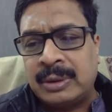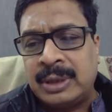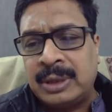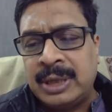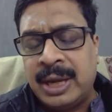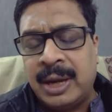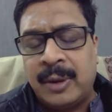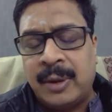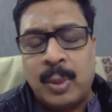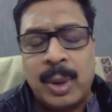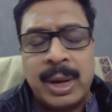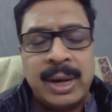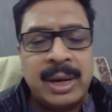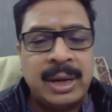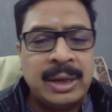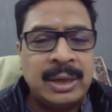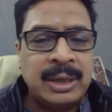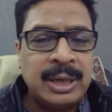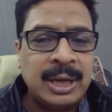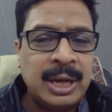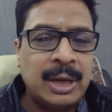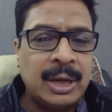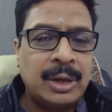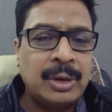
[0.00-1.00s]
tier 1
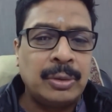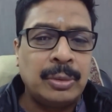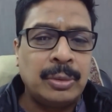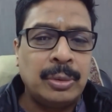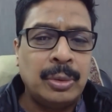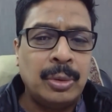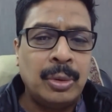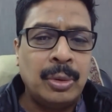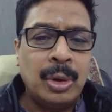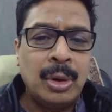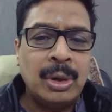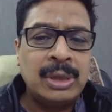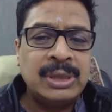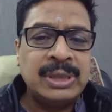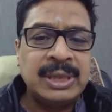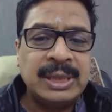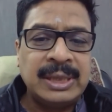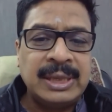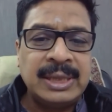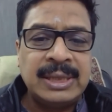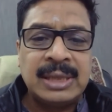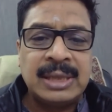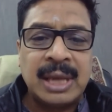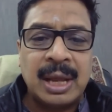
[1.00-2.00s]
and tier 2
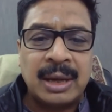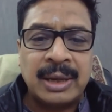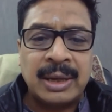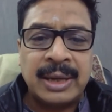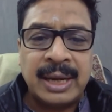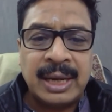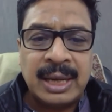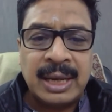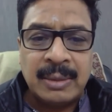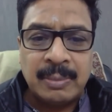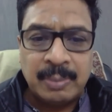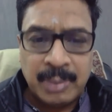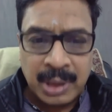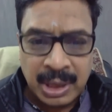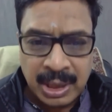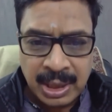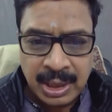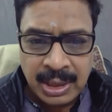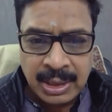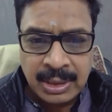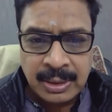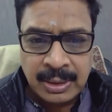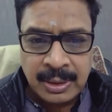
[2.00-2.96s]
cities are getting blurred.